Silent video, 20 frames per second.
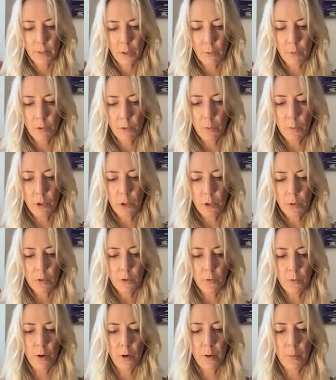We've
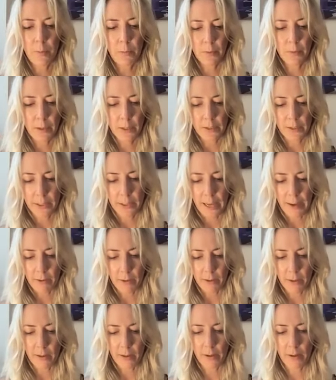moved from the
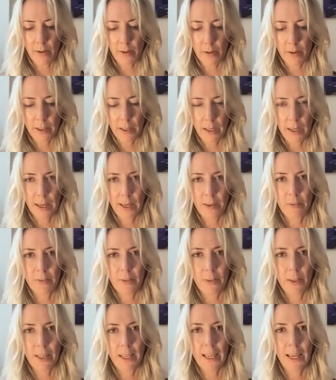seven, the kind of,
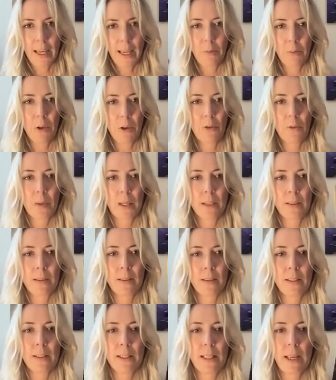again, movement,
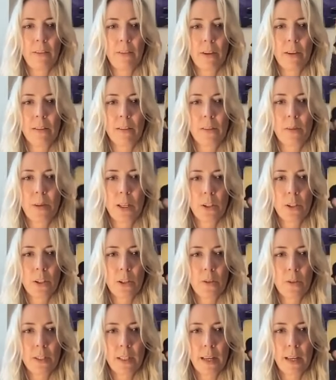the sevens. We have
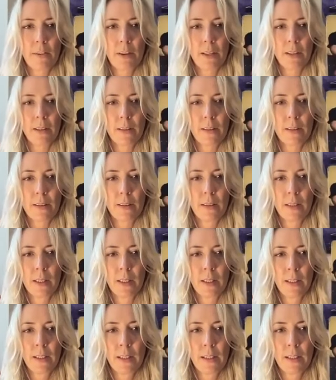two sevens,
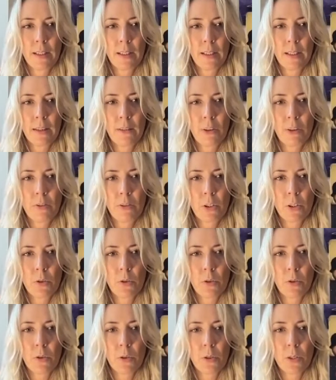Seven of
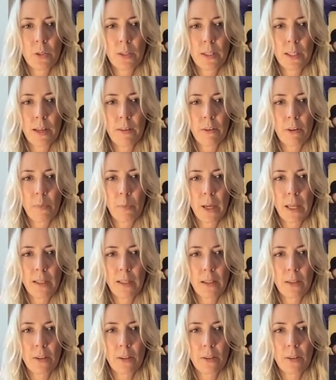Swords and Seven of
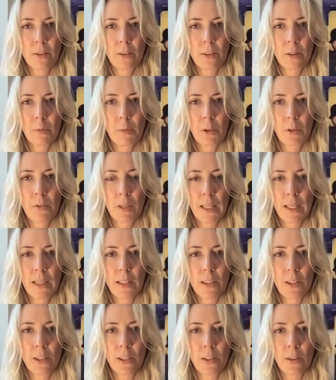Pentacles, and moving
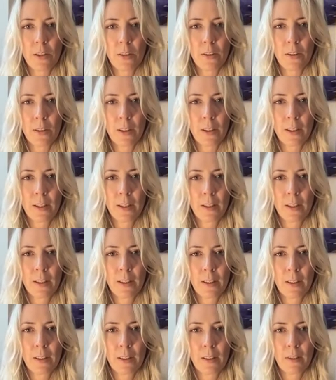into
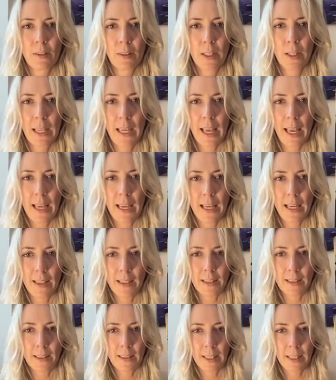the eight.